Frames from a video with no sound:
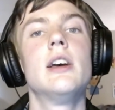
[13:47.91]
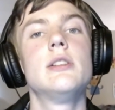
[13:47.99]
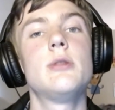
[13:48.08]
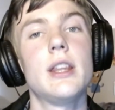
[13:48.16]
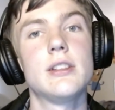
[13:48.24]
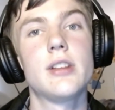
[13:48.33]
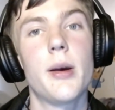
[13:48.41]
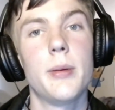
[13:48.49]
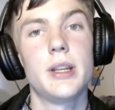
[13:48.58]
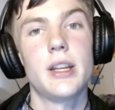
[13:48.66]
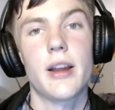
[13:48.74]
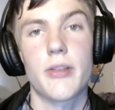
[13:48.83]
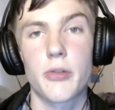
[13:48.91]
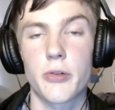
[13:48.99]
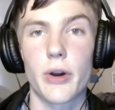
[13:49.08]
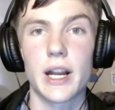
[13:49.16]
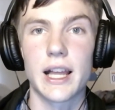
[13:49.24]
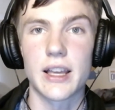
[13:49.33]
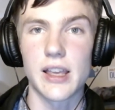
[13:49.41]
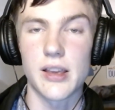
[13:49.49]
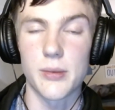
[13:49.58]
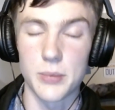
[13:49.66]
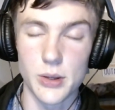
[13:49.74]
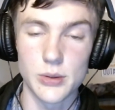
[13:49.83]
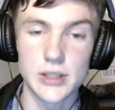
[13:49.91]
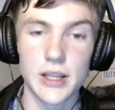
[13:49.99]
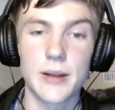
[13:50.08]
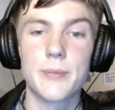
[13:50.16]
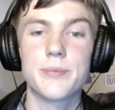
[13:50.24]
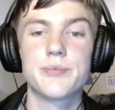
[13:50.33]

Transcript: So at the time I did have a very laggy computer.